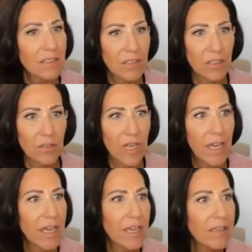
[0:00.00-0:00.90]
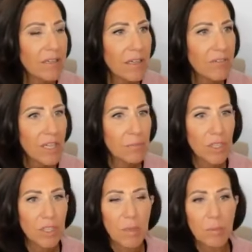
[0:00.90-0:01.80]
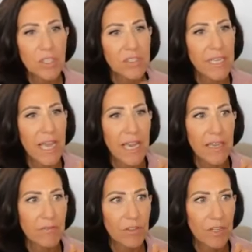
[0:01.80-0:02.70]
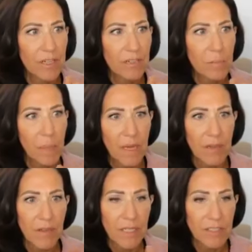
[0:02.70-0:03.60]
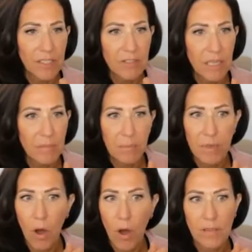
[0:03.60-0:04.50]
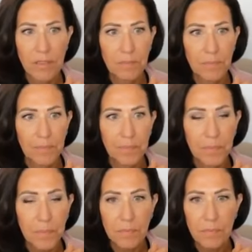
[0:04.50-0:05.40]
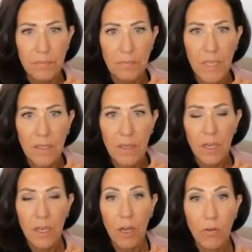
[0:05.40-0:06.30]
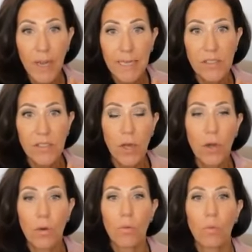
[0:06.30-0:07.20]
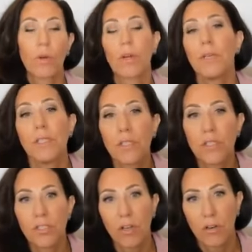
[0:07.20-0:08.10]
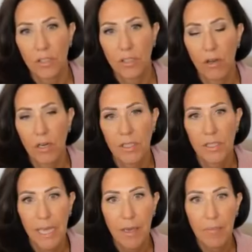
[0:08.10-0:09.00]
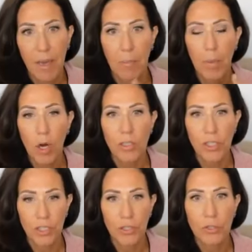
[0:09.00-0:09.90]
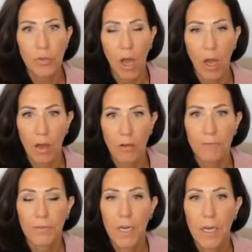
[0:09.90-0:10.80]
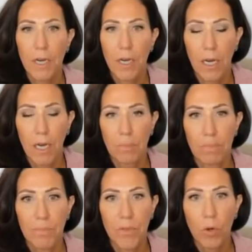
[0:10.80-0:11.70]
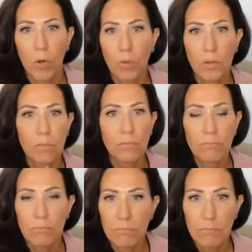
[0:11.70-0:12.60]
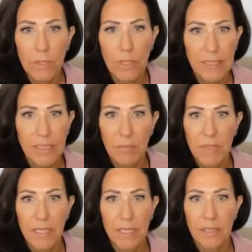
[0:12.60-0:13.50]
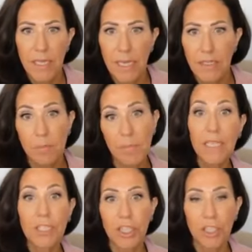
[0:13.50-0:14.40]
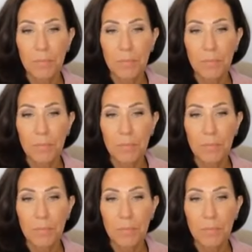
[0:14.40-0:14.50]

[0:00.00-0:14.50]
Okay, I've got a bunch of people. Just say hey if you're here. If I can see your name, that'd be awesome. All right, so we're going to start to talk today about part 2 of the whole glycemic index picture.